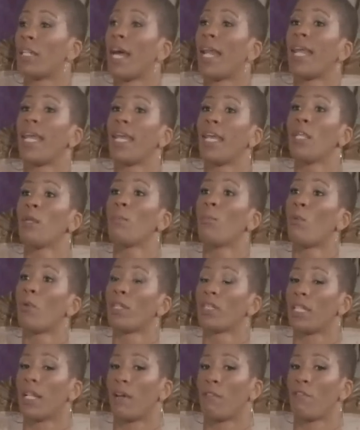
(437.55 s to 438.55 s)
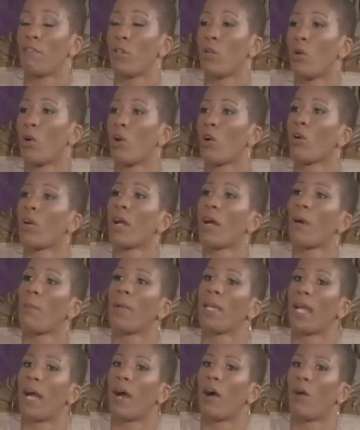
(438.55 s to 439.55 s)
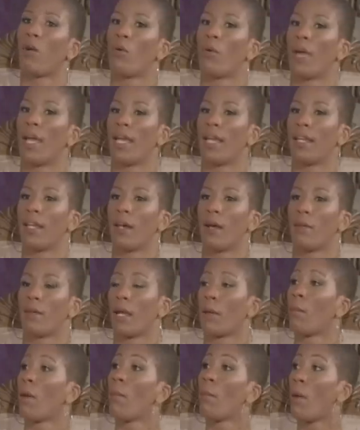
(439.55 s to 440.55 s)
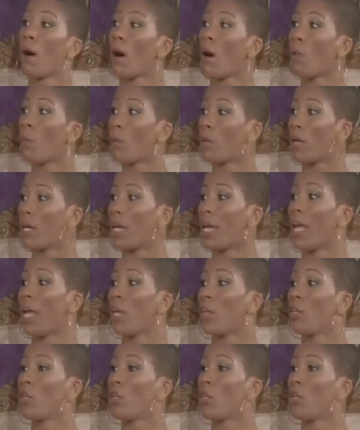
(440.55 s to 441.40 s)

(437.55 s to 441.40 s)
Not at any point that I feel her coming out and, like, my mom would,